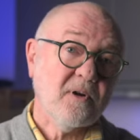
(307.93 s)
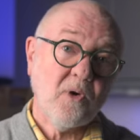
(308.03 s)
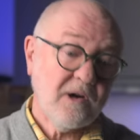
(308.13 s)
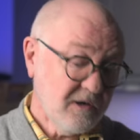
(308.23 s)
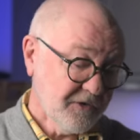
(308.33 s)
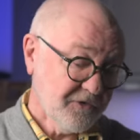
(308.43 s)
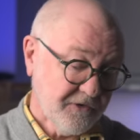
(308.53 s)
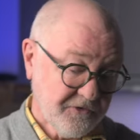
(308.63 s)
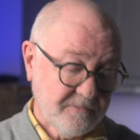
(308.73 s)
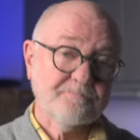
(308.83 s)
a wireless
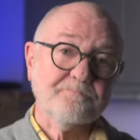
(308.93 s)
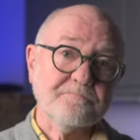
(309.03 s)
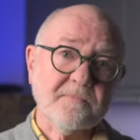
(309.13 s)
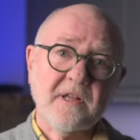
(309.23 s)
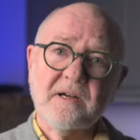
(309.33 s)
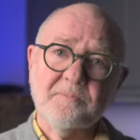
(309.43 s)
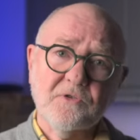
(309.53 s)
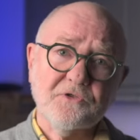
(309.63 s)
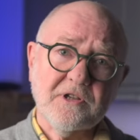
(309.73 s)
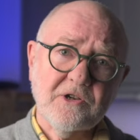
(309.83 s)
system like I'm
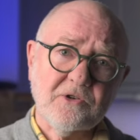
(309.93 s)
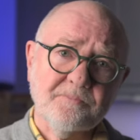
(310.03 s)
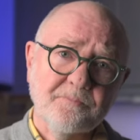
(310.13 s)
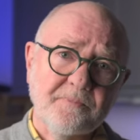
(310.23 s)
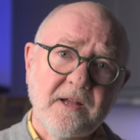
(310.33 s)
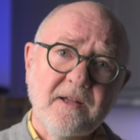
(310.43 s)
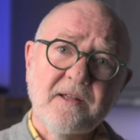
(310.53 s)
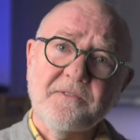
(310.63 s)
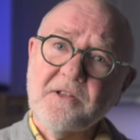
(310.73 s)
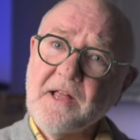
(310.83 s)
using here.
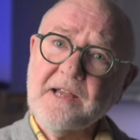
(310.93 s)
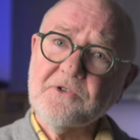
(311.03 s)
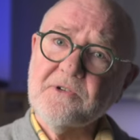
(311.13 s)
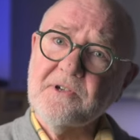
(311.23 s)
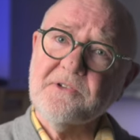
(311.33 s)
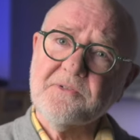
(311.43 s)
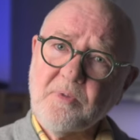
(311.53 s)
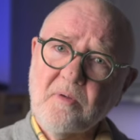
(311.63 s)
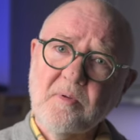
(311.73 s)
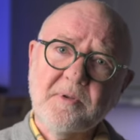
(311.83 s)
The latter is
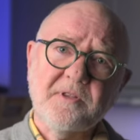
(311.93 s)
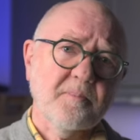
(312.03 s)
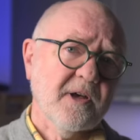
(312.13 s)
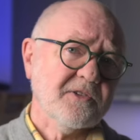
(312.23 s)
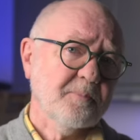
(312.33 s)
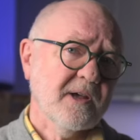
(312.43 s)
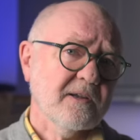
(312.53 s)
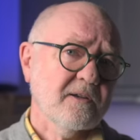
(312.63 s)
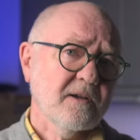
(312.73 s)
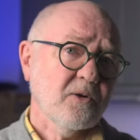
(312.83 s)
probably the best
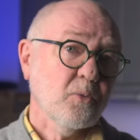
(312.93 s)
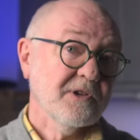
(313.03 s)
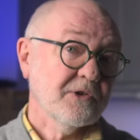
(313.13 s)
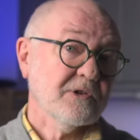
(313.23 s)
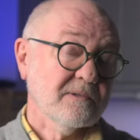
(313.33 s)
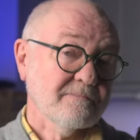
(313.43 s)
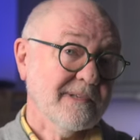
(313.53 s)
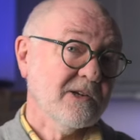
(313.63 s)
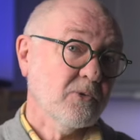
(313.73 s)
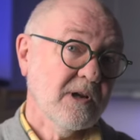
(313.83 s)
bet when you can
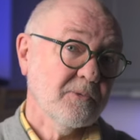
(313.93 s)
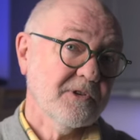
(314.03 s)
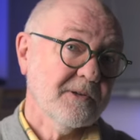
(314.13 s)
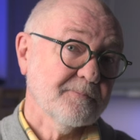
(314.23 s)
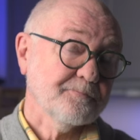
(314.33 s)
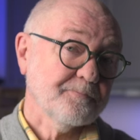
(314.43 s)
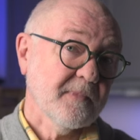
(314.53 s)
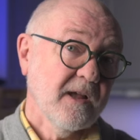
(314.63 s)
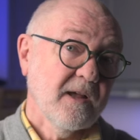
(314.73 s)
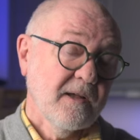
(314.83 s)
get away with it.
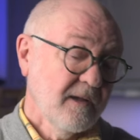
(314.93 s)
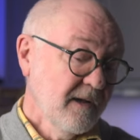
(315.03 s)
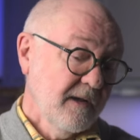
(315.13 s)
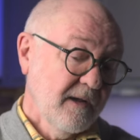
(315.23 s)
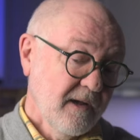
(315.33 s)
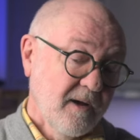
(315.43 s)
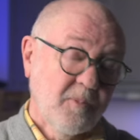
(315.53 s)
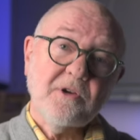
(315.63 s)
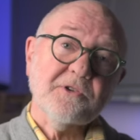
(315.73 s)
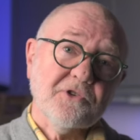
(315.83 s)
A
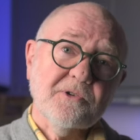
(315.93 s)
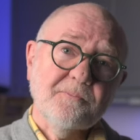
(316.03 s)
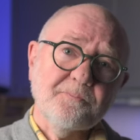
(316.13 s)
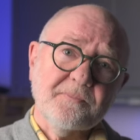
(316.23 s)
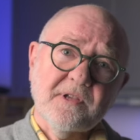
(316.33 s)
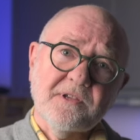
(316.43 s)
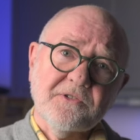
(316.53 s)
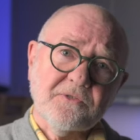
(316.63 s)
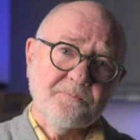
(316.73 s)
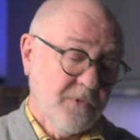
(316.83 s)
monitor
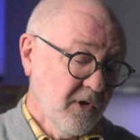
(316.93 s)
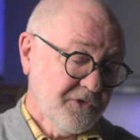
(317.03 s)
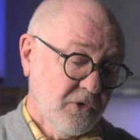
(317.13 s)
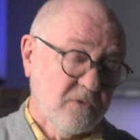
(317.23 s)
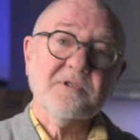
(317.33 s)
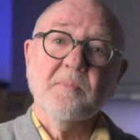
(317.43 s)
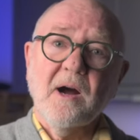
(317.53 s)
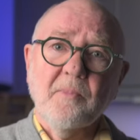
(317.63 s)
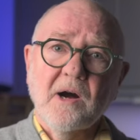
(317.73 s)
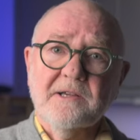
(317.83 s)
is also, to
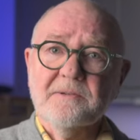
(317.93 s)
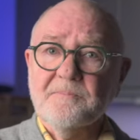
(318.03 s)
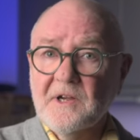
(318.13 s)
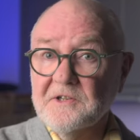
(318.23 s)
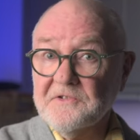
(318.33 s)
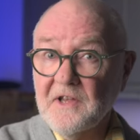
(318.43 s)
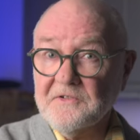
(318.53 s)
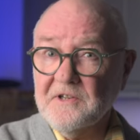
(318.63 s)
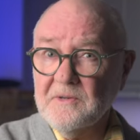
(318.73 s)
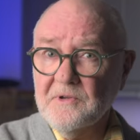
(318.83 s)
my mind, a
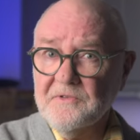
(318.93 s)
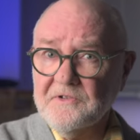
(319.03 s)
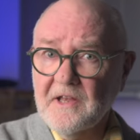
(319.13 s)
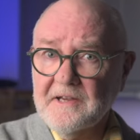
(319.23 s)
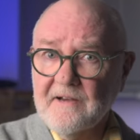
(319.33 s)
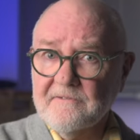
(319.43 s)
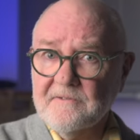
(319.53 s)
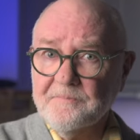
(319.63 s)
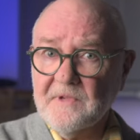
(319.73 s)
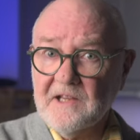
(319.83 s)
necessity with the Z F,
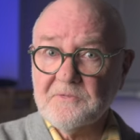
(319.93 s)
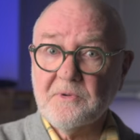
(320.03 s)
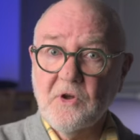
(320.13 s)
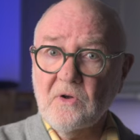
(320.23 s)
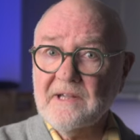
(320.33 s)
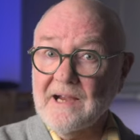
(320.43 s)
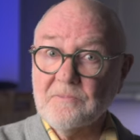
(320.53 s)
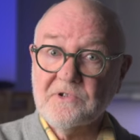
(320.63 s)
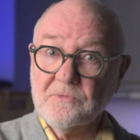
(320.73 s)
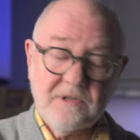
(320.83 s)
as with all
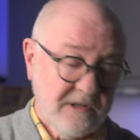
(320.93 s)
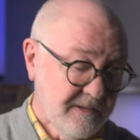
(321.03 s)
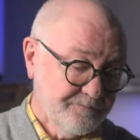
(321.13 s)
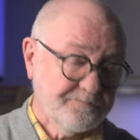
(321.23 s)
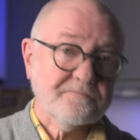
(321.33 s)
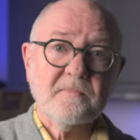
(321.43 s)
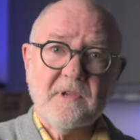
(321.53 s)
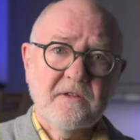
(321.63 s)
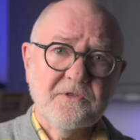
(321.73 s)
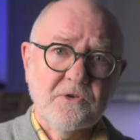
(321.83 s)
cameras really,
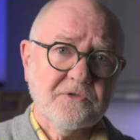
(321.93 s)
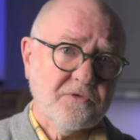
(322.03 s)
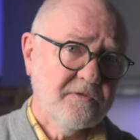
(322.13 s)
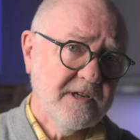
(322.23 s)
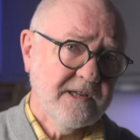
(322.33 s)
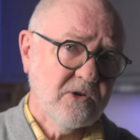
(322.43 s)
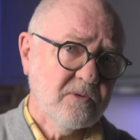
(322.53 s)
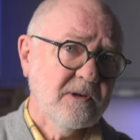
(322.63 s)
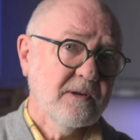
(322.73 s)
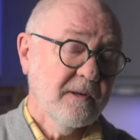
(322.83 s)
if used for video.